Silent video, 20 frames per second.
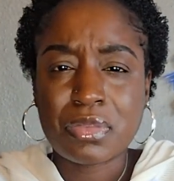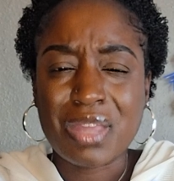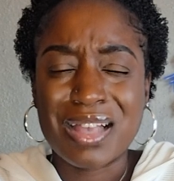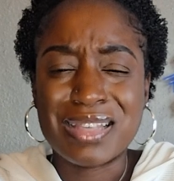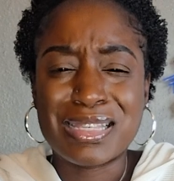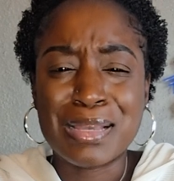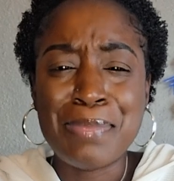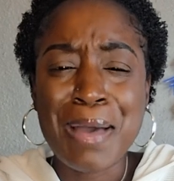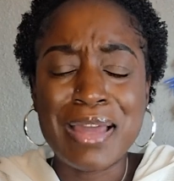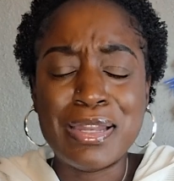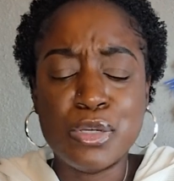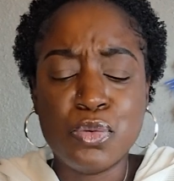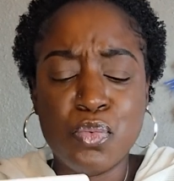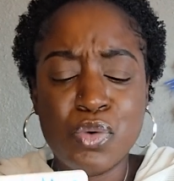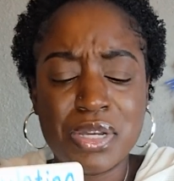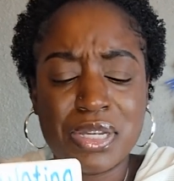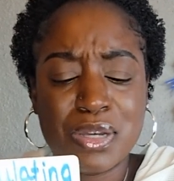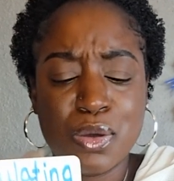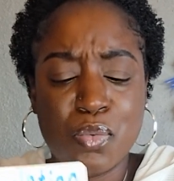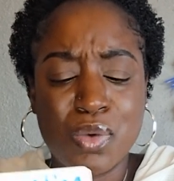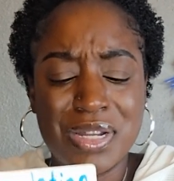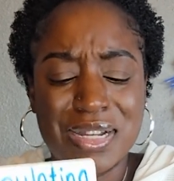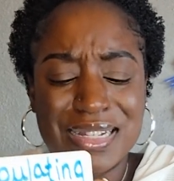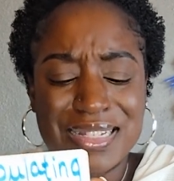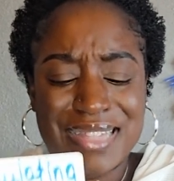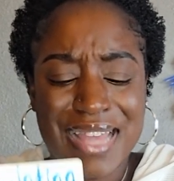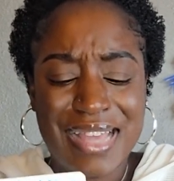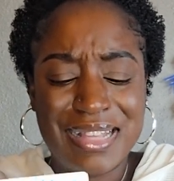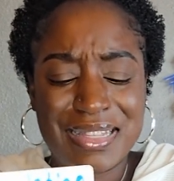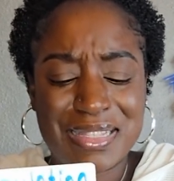Somebody could want to
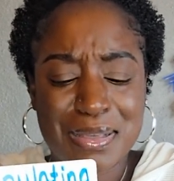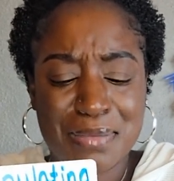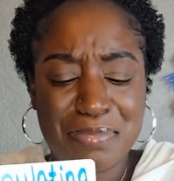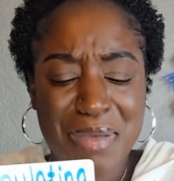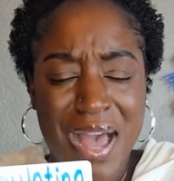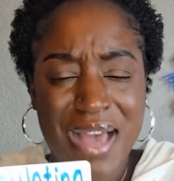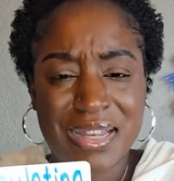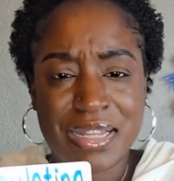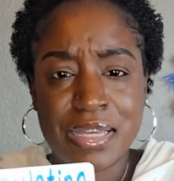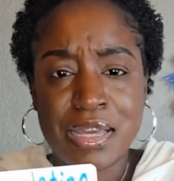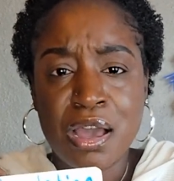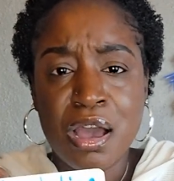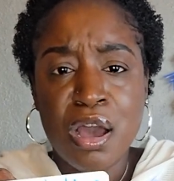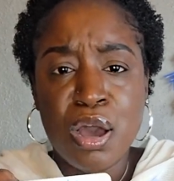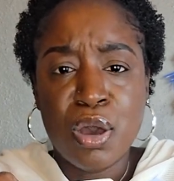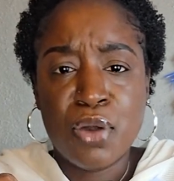date somebody